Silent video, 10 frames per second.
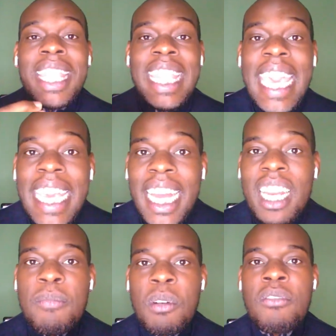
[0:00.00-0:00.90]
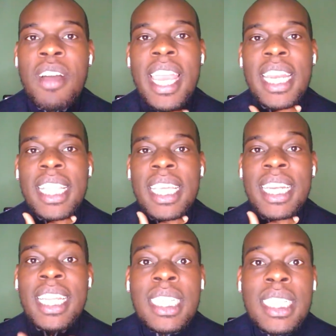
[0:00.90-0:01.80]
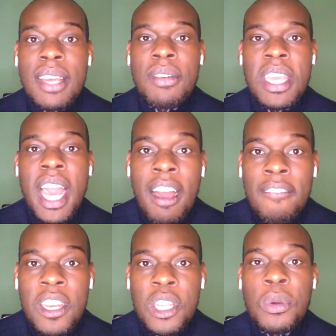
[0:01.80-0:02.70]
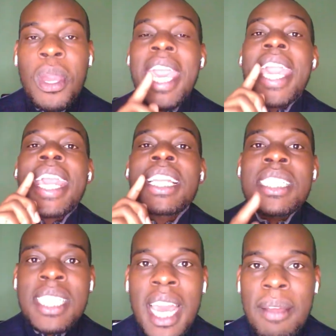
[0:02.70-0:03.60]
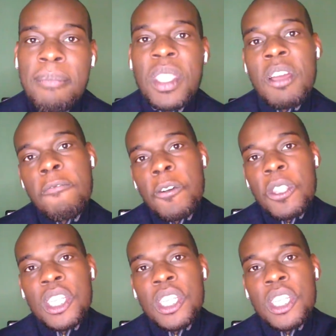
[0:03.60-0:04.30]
they can provide the necessary avenue and time for the